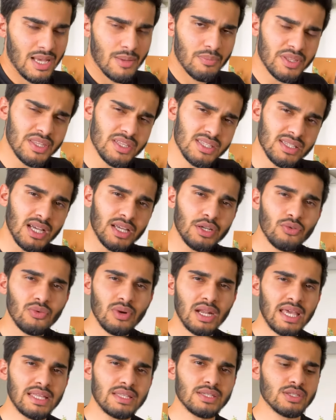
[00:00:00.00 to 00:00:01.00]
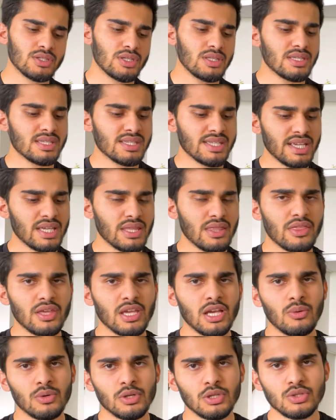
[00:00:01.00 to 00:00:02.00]
But this kind of relates to the second
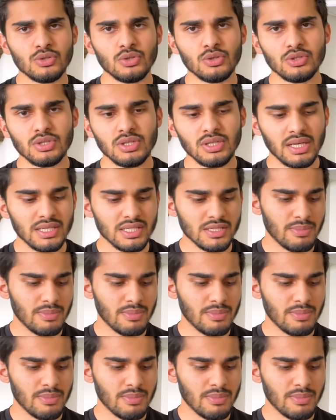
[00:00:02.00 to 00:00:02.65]
thing I want to talk to you guys